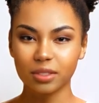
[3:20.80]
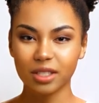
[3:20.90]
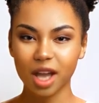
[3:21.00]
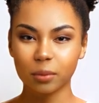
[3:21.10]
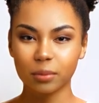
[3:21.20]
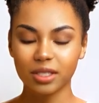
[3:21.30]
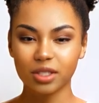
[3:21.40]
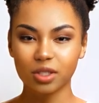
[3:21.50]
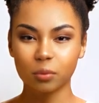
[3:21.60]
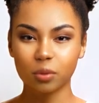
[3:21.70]
The
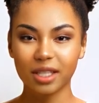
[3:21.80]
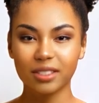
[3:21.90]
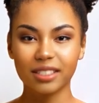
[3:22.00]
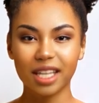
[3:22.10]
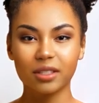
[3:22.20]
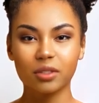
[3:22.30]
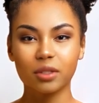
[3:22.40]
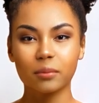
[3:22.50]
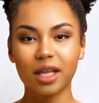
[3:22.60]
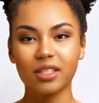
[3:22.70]
competition brings together
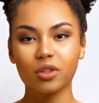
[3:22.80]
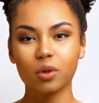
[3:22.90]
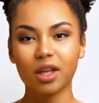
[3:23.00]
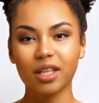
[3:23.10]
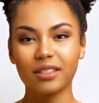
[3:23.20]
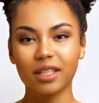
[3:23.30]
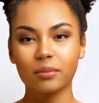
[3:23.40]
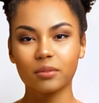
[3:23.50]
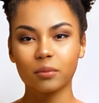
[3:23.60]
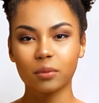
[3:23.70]
the best cricket
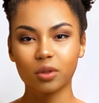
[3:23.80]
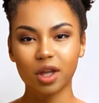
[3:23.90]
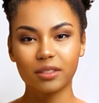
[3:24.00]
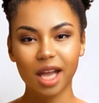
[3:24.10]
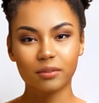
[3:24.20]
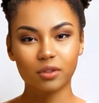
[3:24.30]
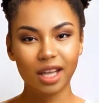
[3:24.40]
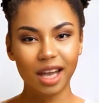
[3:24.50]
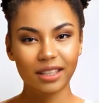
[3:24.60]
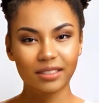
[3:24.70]
teams from across
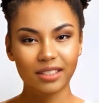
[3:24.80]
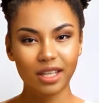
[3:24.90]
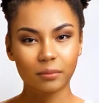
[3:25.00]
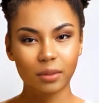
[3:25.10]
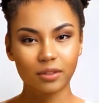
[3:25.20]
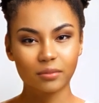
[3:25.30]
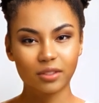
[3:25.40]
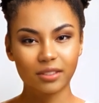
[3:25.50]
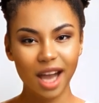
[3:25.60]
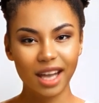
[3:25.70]
Africa to compete for
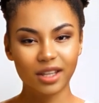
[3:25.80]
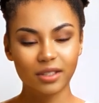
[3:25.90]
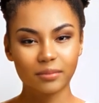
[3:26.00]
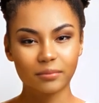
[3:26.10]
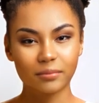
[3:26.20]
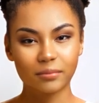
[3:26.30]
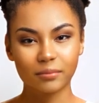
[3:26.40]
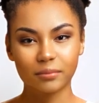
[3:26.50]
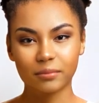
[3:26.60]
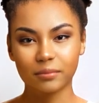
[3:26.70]
the title.
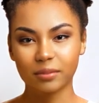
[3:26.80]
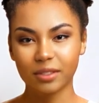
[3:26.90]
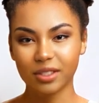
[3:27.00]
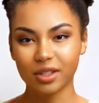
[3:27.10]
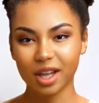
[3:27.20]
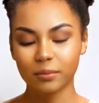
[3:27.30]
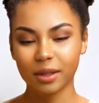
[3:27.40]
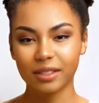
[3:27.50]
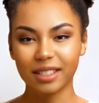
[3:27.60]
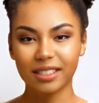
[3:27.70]
The
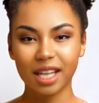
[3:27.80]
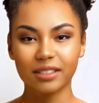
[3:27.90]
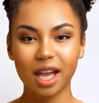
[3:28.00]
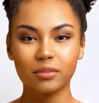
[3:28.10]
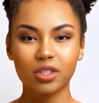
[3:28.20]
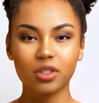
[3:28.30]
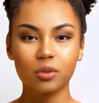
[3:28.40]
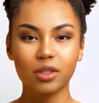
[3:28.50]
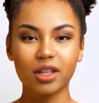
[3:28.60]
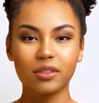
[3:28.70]
tournament is held every
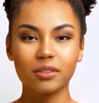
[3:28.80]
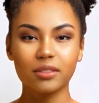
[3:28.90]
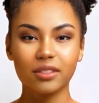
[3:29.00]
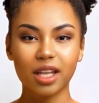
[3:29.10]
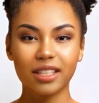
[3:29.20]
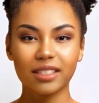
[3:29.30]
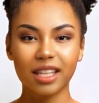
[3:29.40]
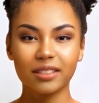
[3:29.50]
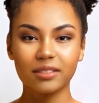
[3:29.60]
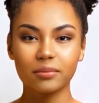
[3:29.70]
2 years, and
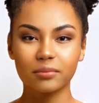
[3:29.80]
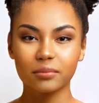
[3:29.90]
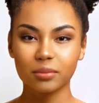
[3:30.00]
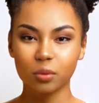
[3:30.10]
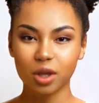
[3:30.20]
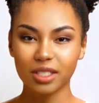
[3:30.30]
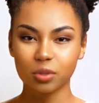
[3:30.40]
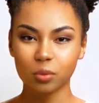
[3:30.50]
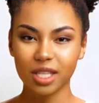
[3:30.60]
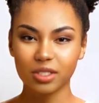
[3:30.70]
in
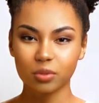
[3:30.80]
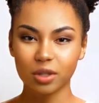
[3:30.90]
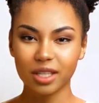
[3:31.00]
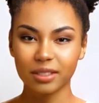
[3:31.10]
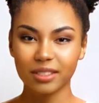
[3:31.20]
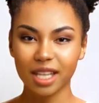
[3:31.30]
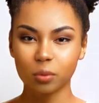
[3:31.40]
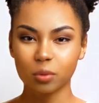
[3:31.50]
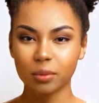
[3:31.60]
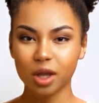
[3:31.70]
2023,
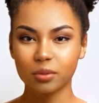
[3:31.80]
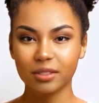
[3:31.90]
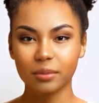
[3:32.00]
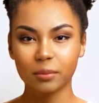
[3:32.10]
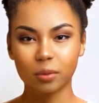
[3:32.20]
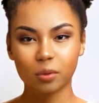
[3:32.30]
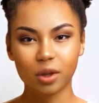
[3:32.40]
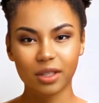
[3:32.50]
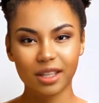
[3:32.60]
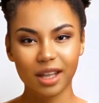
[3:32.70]
it will be hosted by
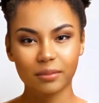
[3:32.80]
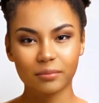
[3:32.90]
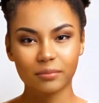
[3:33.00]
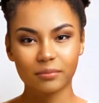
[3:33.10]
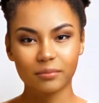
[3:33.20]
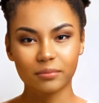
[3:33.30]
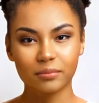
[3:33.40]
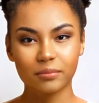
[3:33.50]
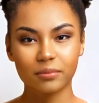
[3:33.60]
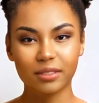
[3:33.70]
Rwanda.
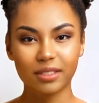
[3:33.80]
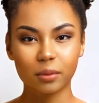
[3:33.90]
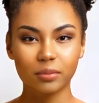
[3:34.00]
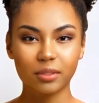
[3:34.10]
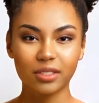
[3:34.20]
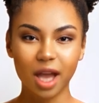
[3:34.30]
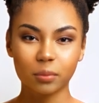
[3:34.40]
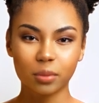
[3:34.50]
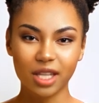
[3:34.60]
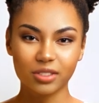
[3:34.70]
Some of the
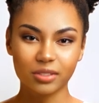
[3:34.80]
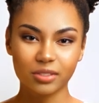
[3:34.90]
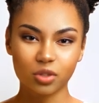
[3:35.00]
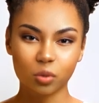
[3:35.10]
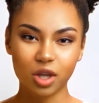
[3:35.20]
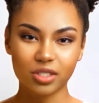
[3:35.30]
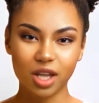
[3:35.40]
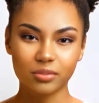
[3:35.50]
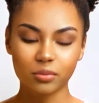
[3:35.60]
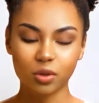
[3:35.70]
top players to watch
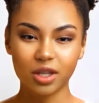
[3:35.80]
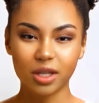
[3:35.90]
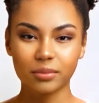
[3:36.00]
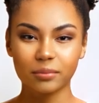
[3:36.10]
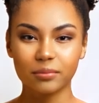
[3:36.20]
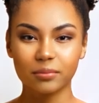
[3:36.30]
out for.